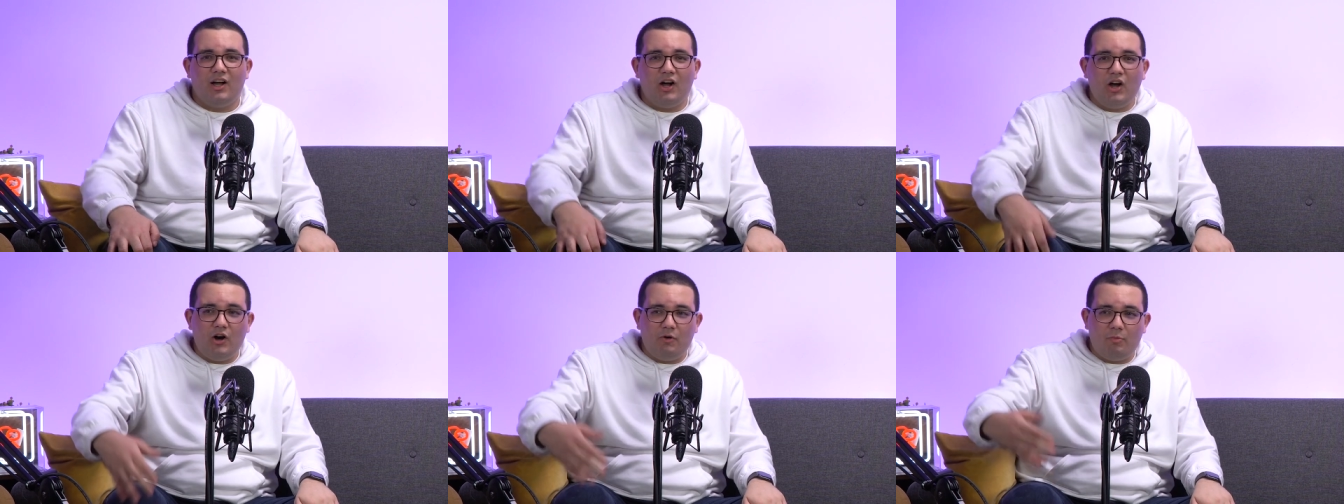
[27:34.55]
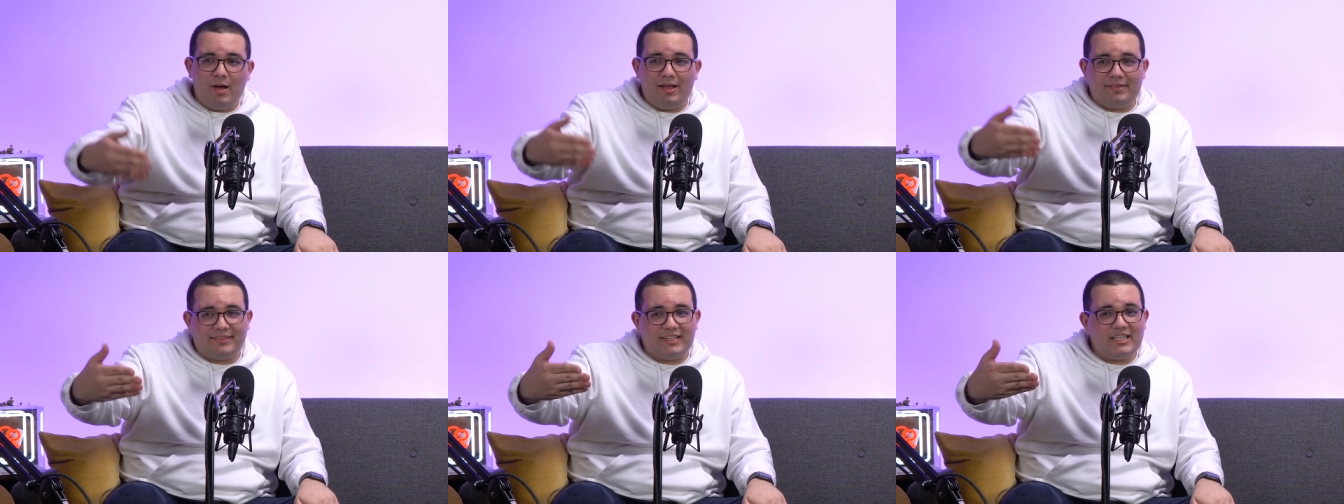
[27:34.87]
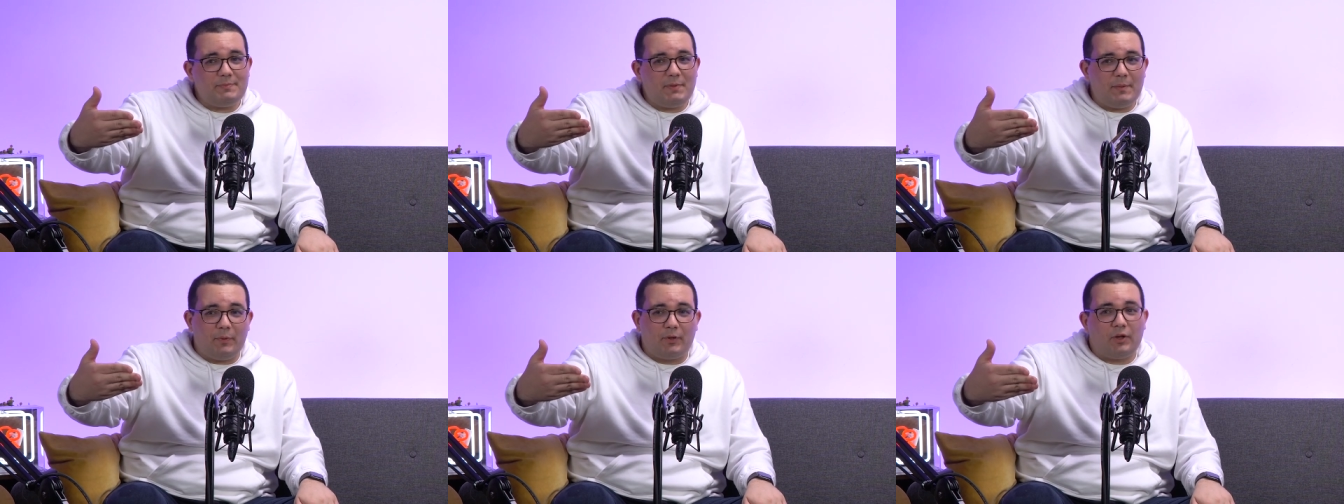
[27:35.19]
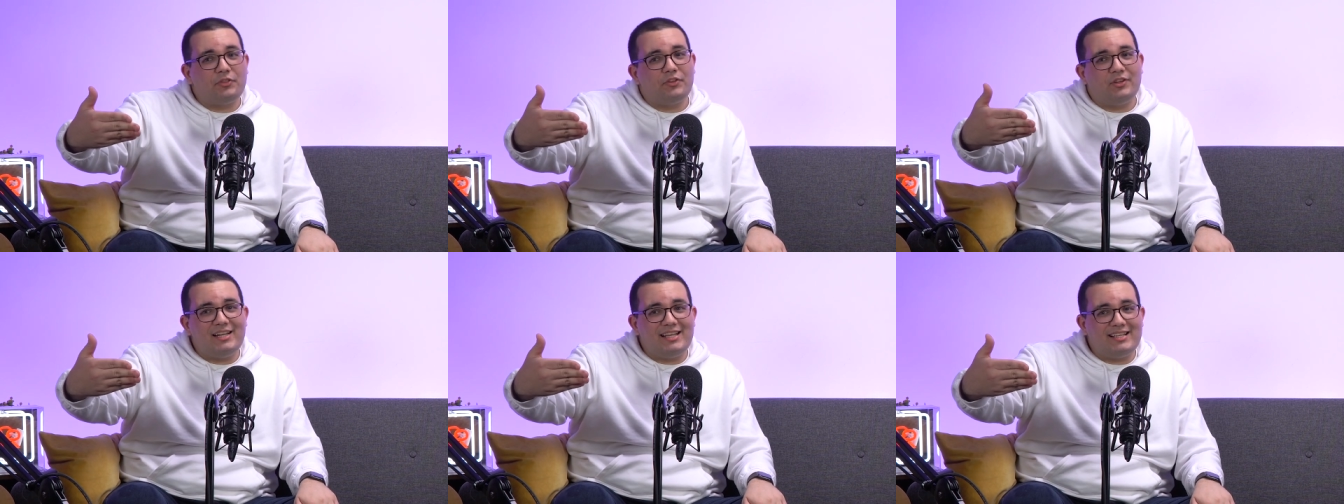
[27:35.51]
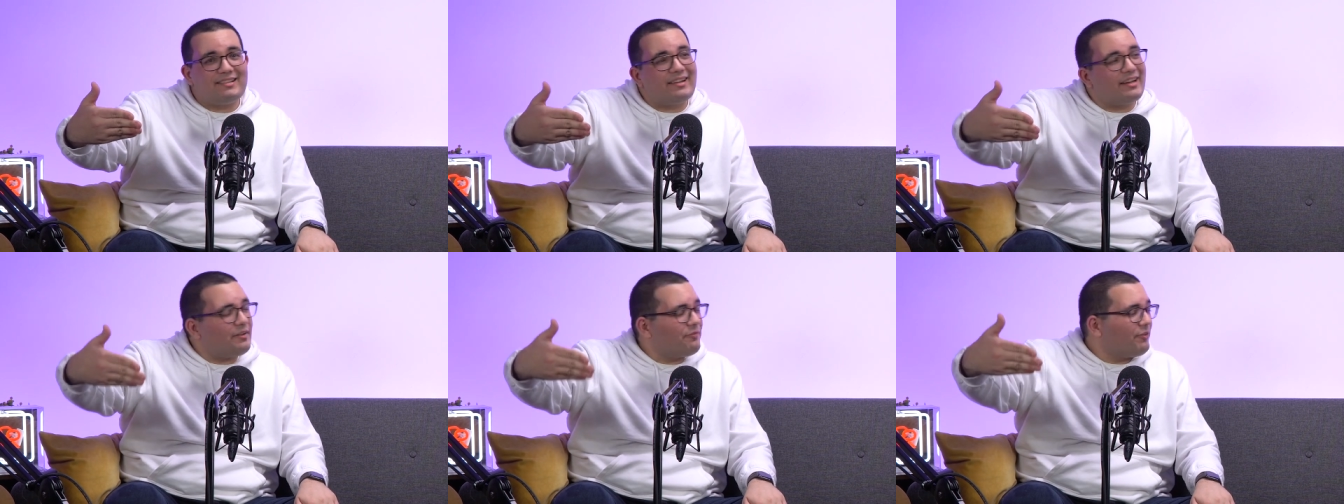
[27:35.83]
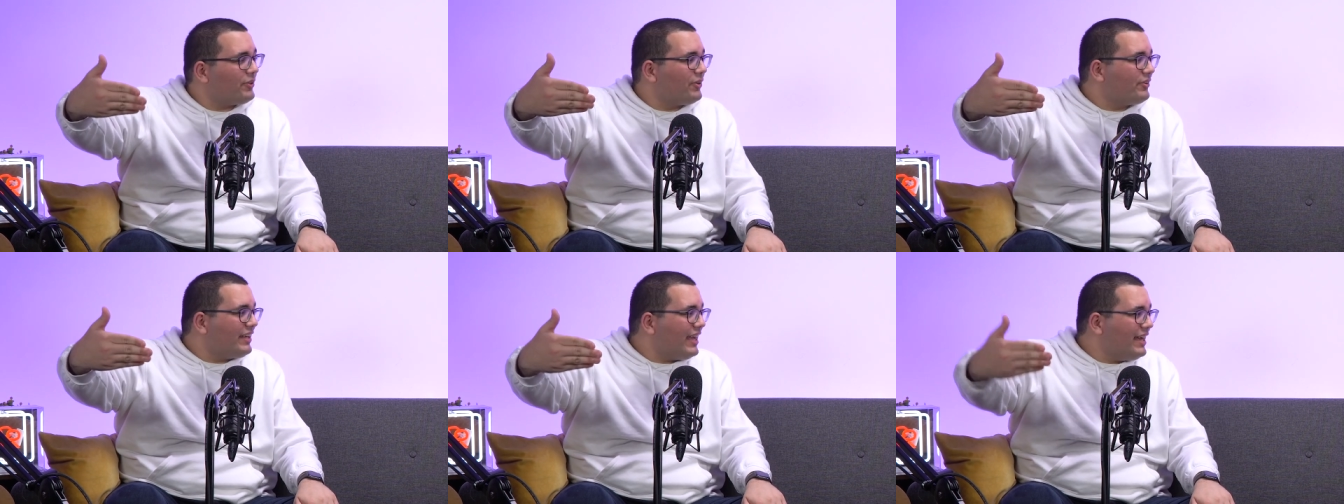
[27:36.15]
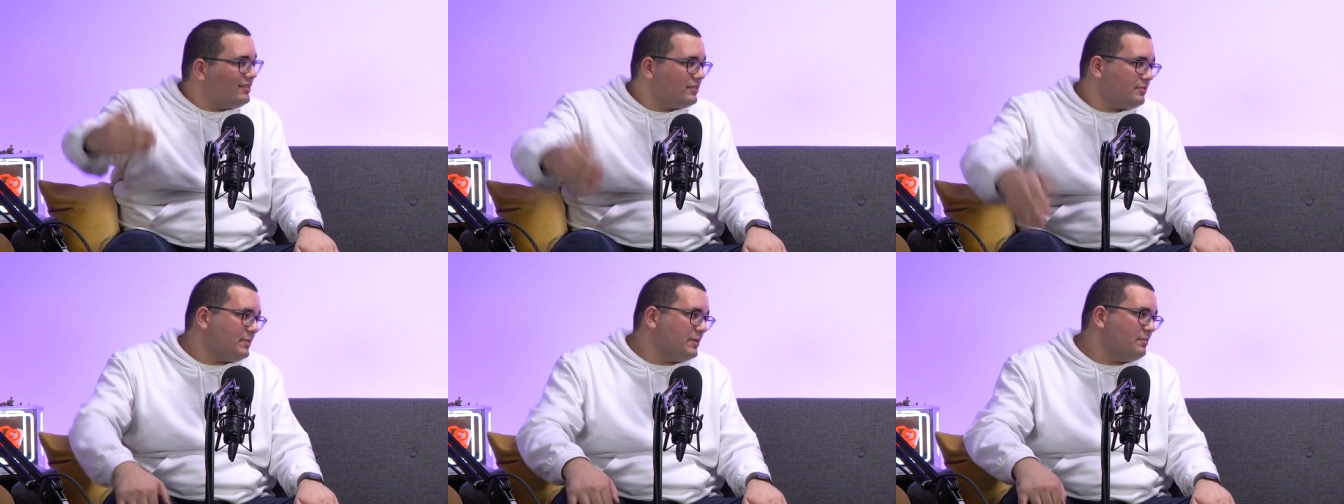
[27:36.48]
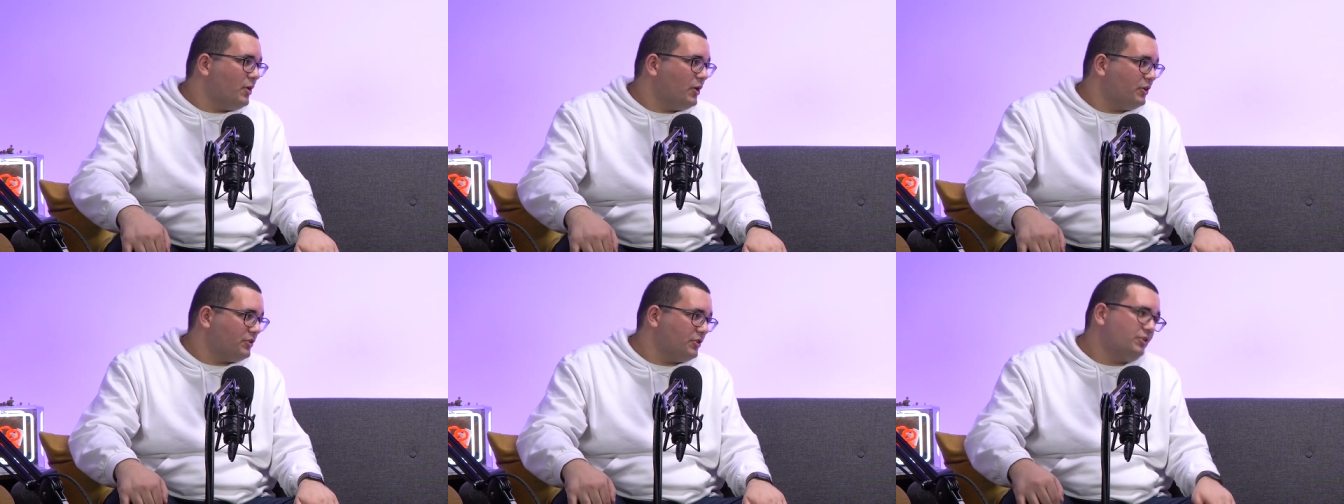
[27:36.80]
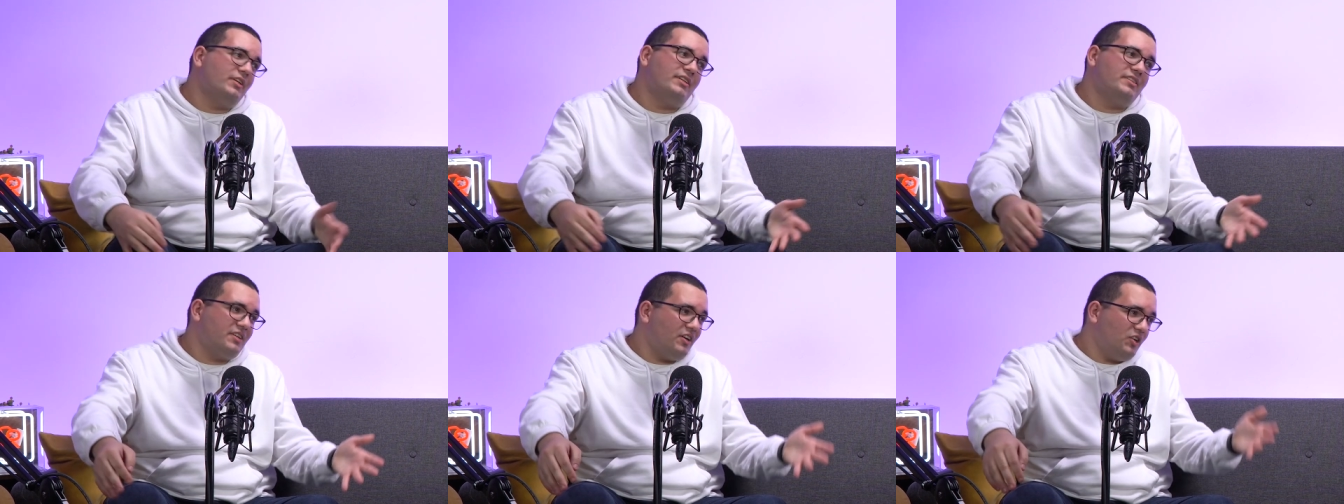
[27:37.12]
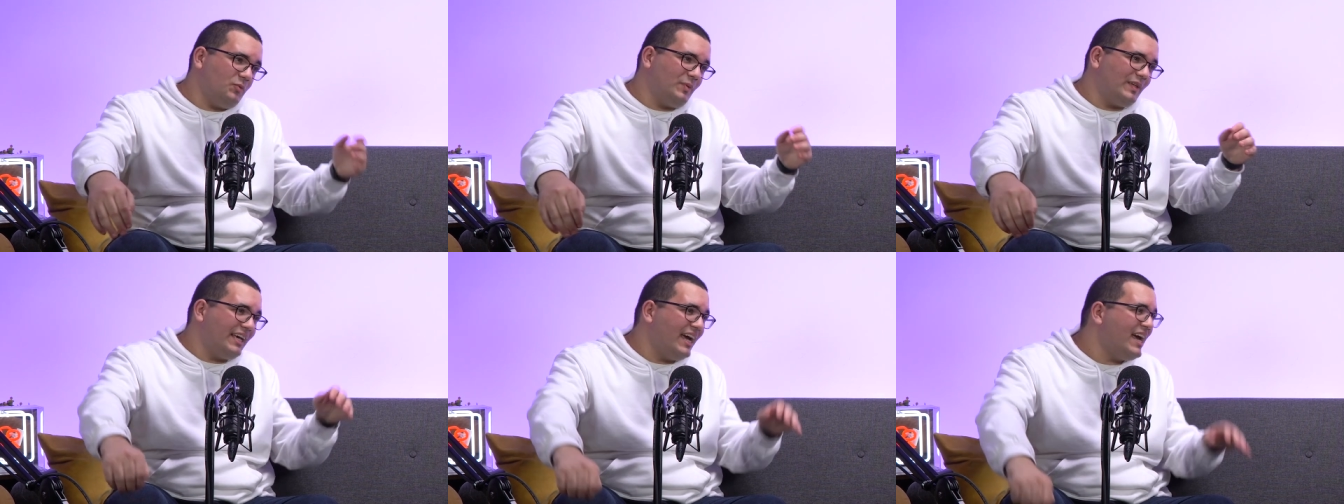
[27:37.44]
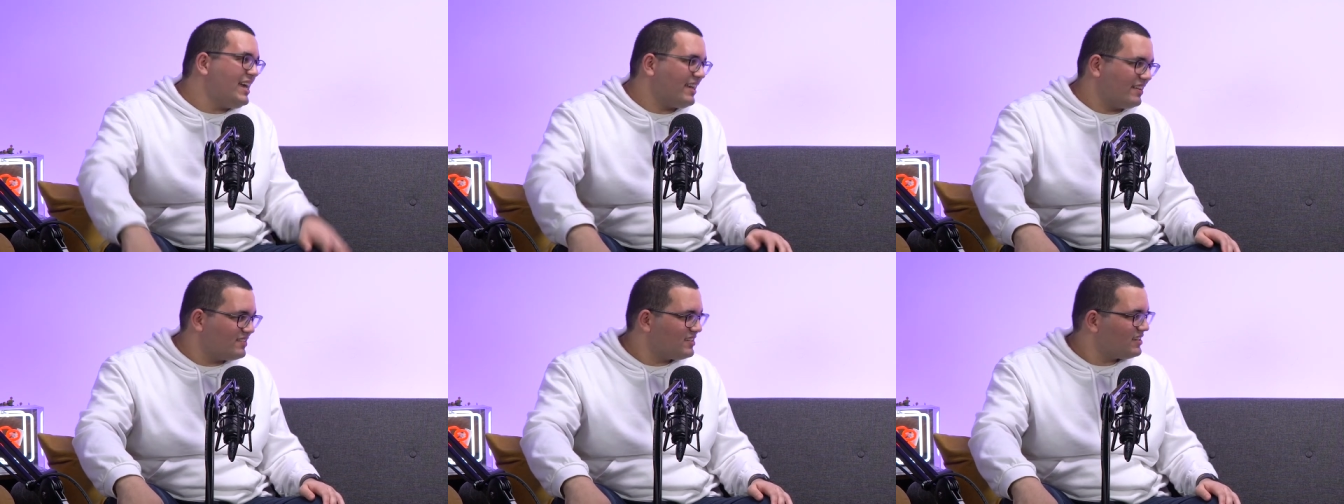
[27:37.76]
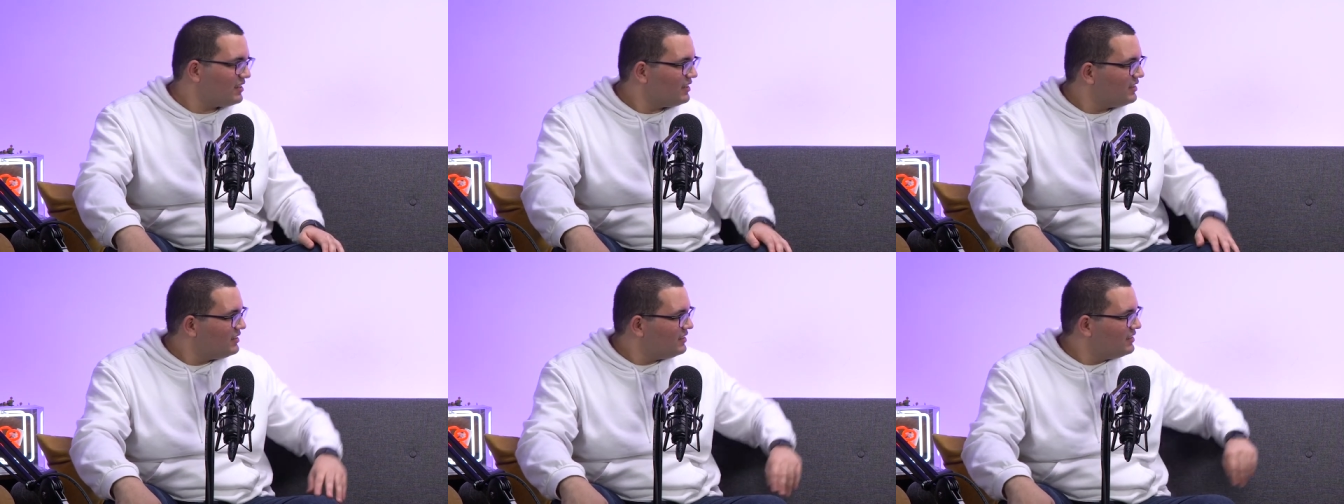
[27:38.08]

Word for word: oh well, these people on the list that I found on Kate have been murdered. It's got to be Kate.